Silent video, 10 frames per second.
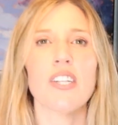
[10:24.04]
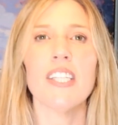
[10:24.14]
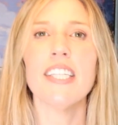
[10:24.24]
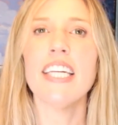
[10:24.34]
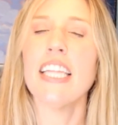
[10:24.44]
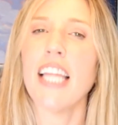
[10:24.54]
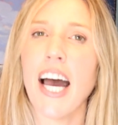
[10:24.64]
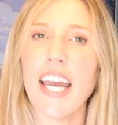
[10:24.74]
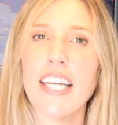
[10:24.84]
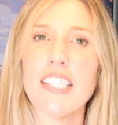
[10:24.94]
clean
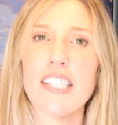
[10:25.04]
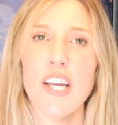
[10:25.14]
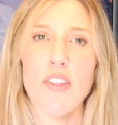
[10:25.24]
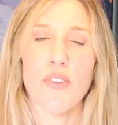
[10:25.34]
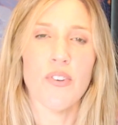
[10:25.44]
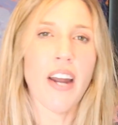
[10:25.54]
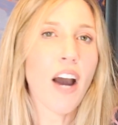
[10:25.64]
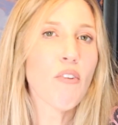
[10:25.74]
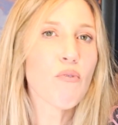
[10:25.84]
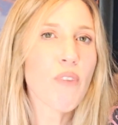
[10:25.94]
lines, they're
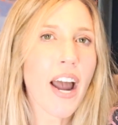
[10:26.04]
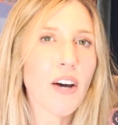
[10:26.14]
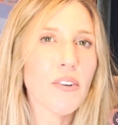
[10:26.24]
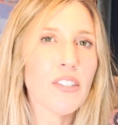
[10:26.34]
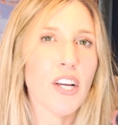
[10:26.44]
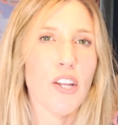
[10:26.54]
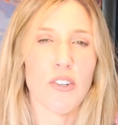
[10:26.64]
not round,